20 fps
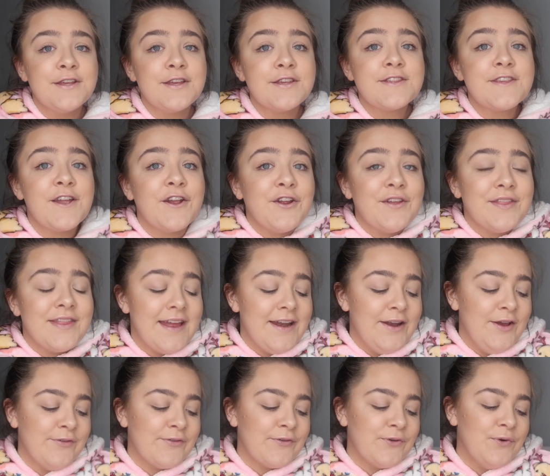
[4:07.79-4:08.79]
So
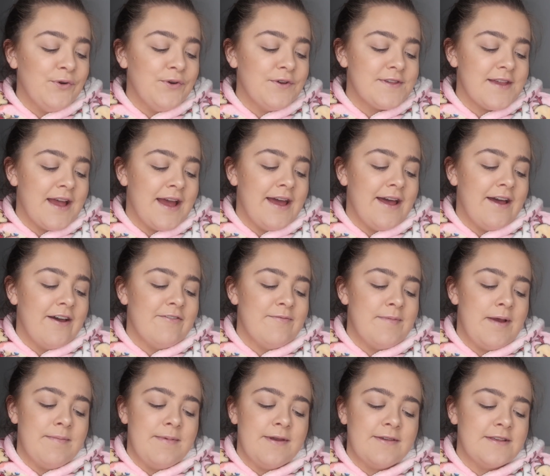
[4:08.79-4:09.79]
then of course I have
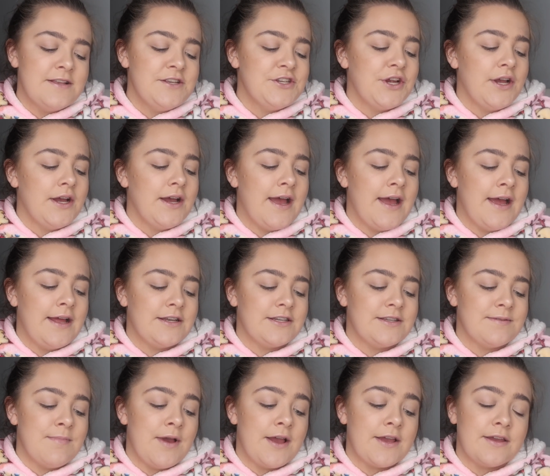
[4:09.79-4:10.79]
my Messenger
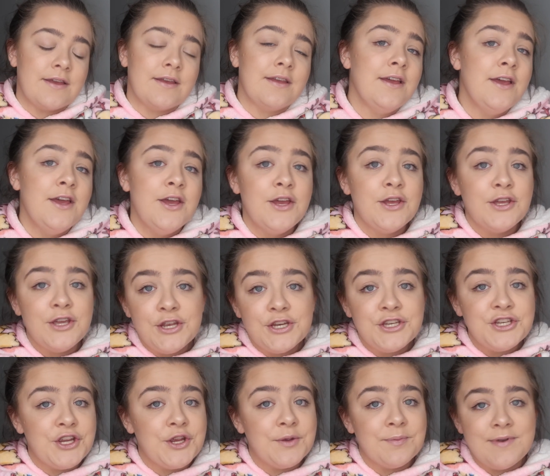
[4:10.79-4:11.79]
and my
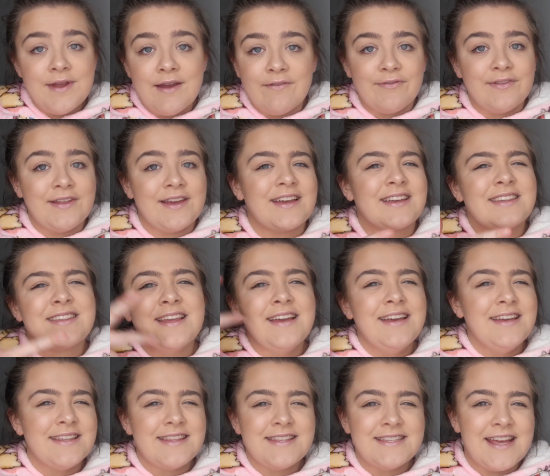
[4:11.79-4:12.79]
YouTube, Netflix,
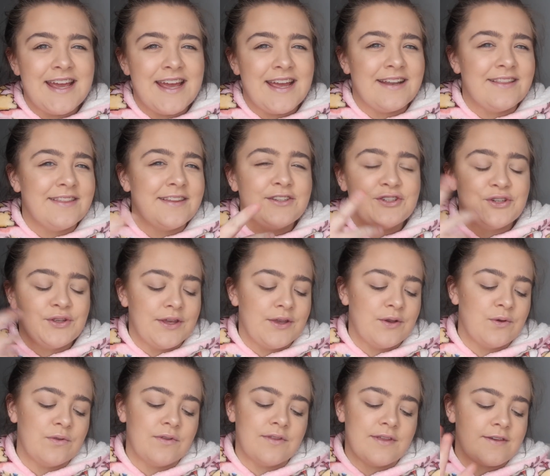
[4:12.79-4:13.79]
Stan, literally
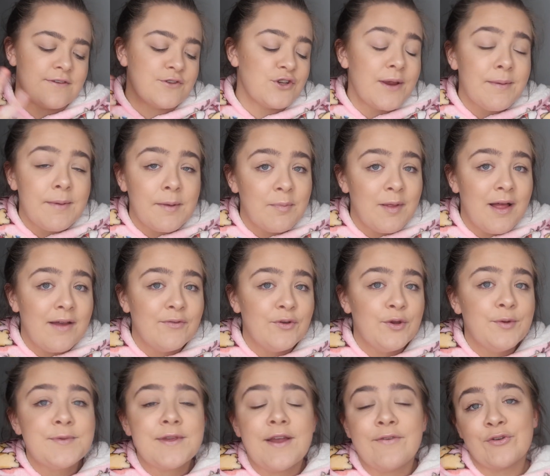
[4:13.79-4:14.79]
all the streaming
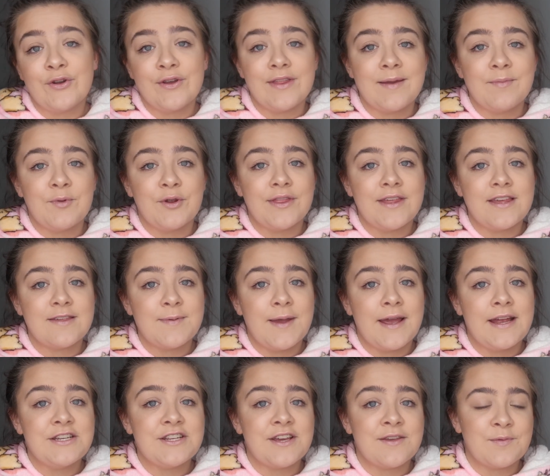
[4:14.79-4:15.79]
platforms. I've got them on this
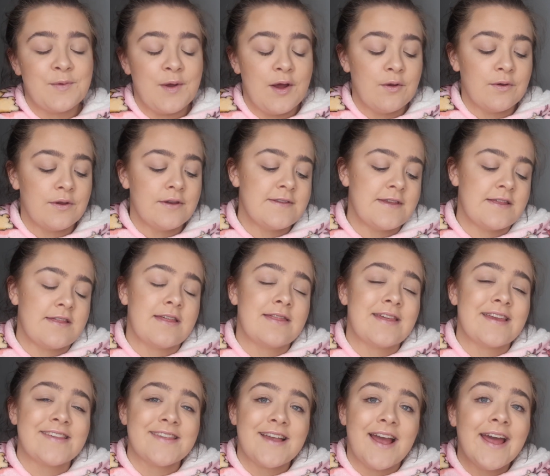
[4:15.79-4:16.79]
page as well because of the
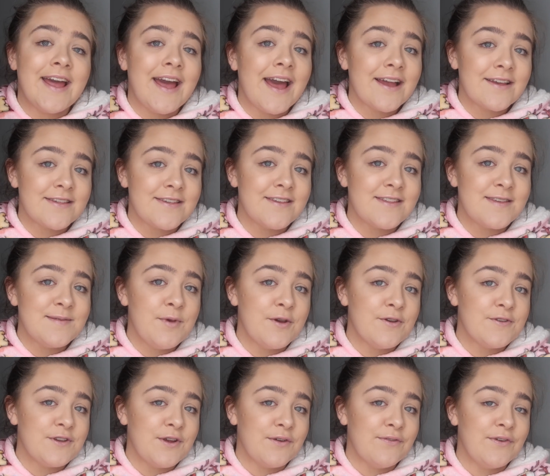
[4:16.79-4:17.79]
things I access the
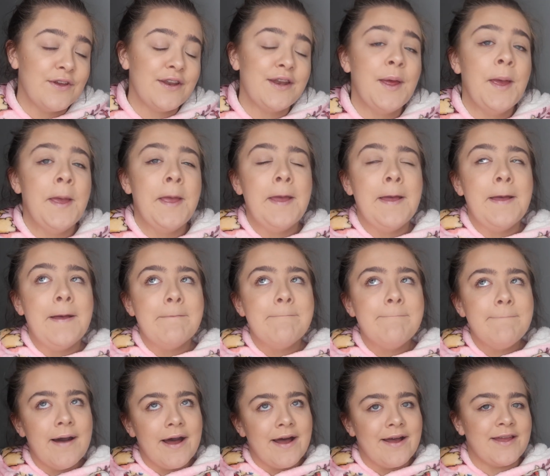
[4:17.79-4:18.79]
most often.
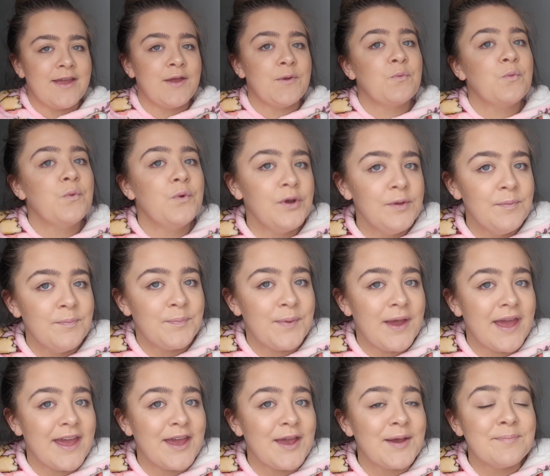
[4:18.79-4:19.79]
But it wouldn't
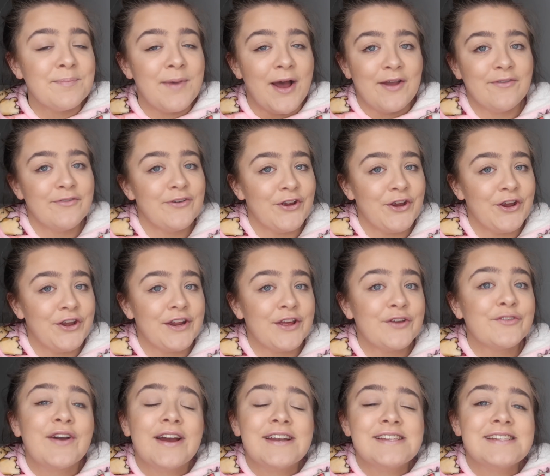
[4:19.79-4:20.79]
be my phone
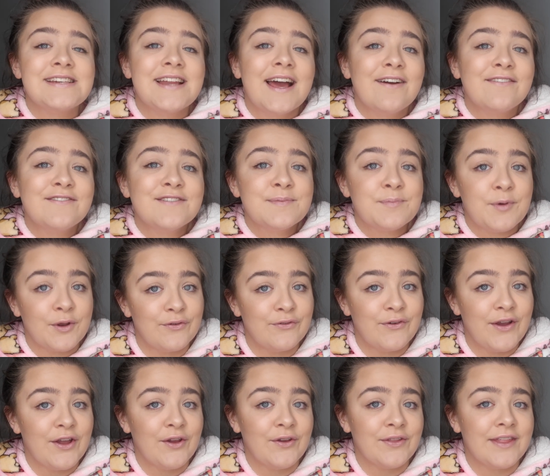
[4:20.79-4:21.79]
if I didn't have
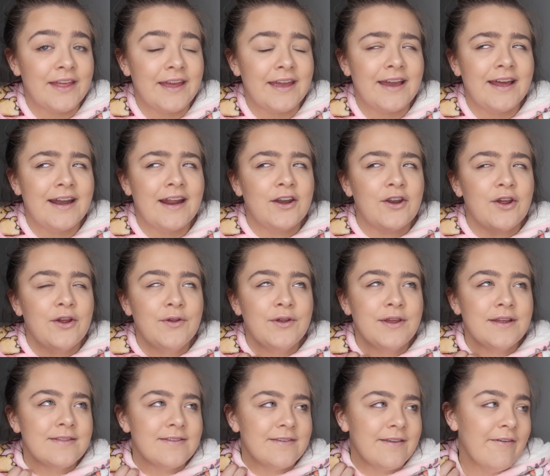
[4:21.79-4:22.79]
Spotify on there, and I know
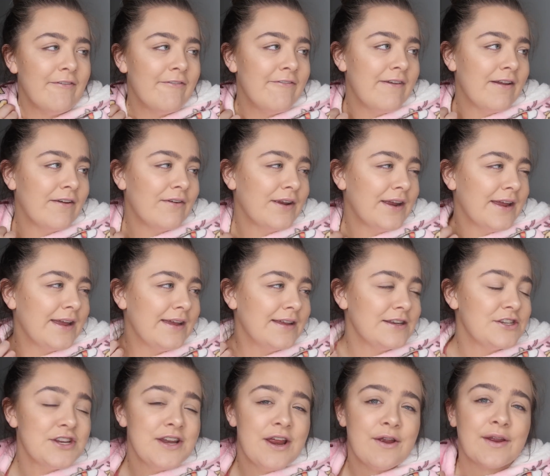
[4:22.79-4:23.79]
it's very
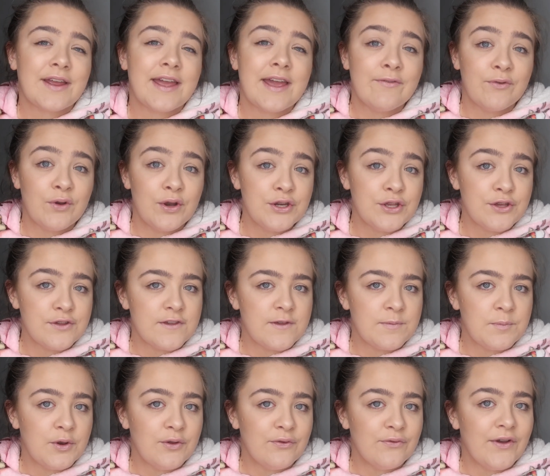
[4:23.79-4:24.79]
generic, everyone uses
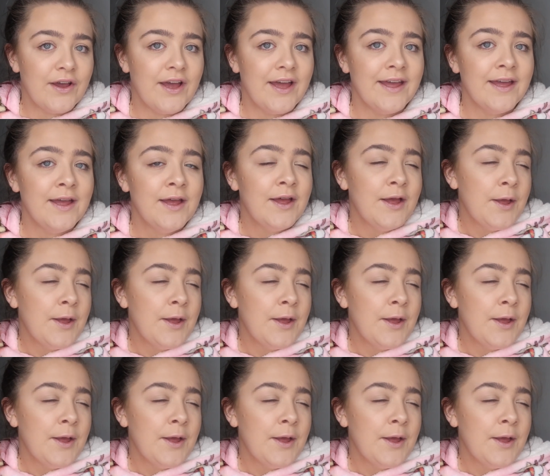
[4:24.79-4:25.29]
Spotify,